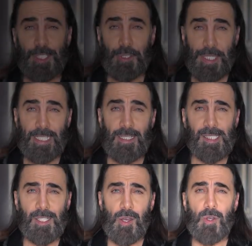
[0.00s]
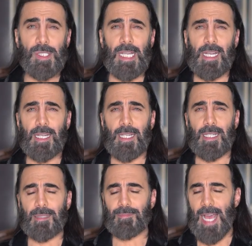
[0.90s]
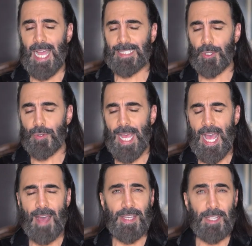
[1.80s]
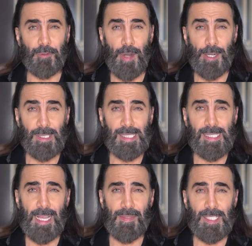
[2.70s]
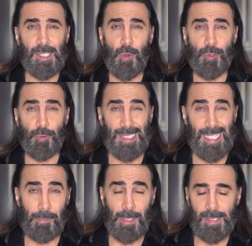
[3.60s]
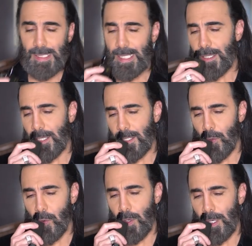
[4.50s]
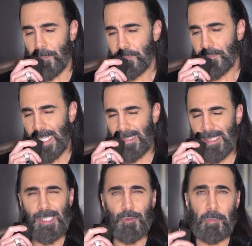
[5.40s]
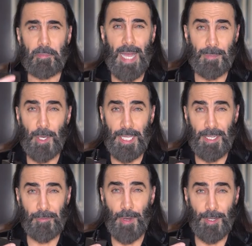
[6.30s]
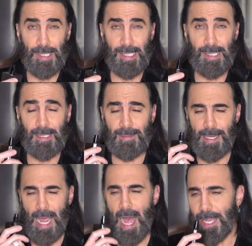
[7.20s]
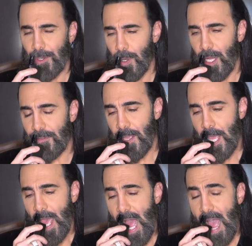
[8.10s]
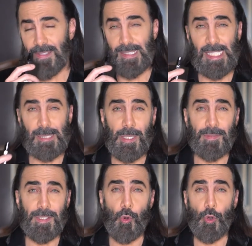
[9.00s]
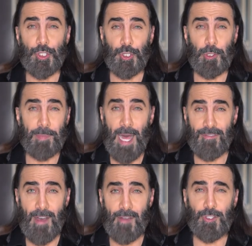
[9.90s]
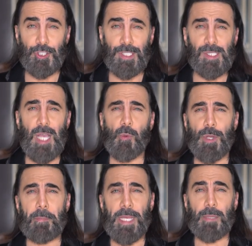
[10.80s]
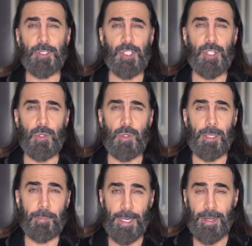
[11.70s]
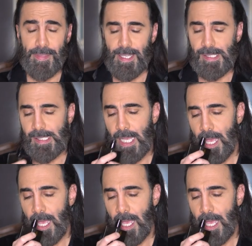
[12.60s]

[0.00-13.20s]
the uniqueness goes, uh, I don't have any fragrance that this one resembles it or it doesn't remind me on any fragrance that I know of. I haven't smelled the original Parfum version, so I wouldn't be able to compare this.